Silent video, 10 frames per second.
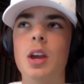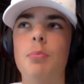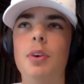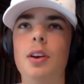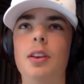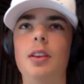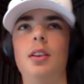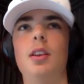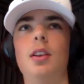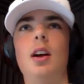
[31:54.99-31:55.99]
but
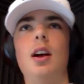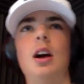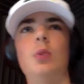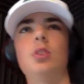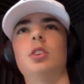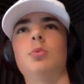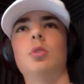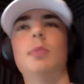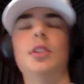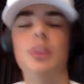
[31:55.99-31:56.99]
I want to talk more
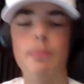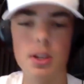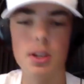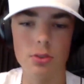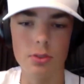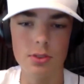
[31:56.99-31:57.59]
about the mental.